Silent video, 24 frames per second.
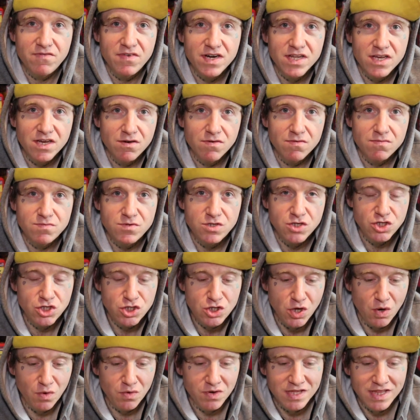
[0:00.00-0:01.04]
video just
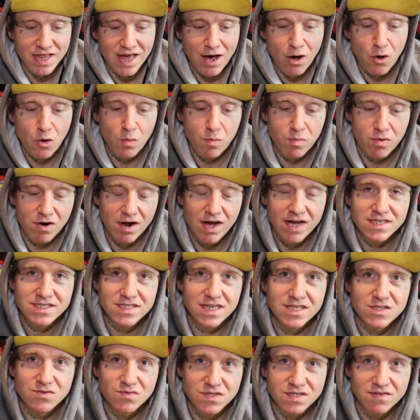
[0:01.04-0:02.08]
showing that whole
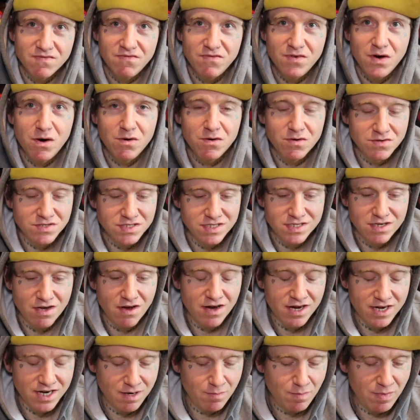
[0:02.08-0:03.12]
process with some photos and
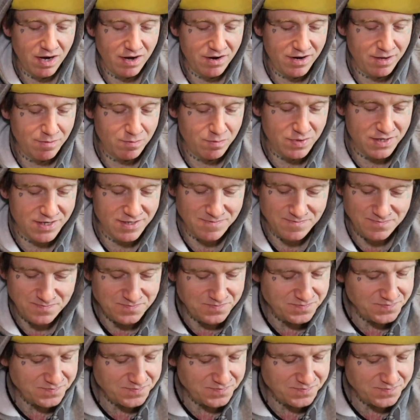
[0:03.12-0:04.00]
talking about it. But